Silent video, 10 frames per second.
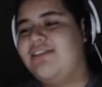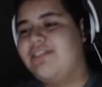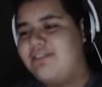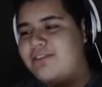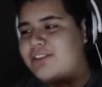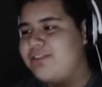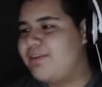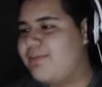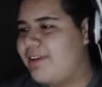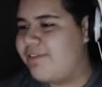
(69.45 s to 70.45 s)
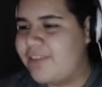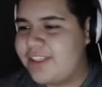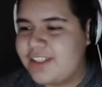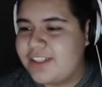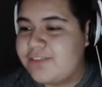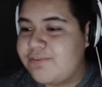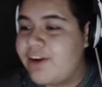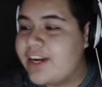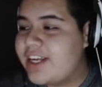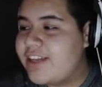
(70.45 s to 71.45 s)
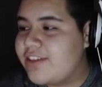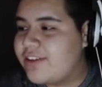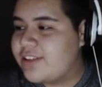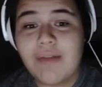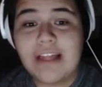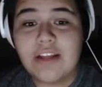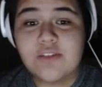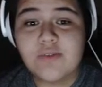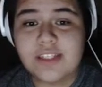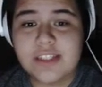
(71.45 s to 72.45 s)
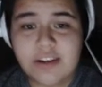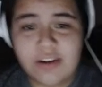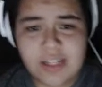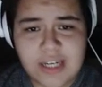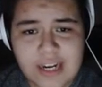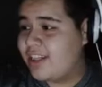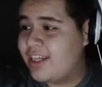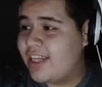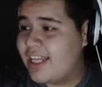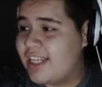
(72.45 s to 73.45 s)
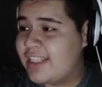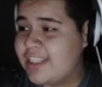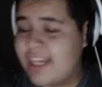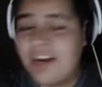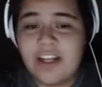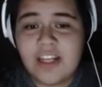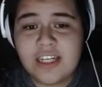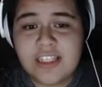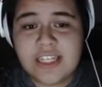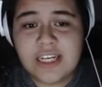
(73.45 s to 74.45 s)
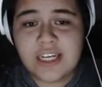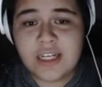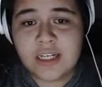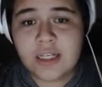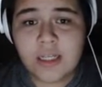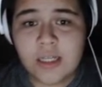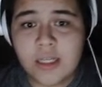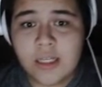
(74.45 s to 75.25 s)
So, who should we play first? There's Freddy. Bonnie. Wow, that looks really scary. Look at that. That's scary. Look at Chica.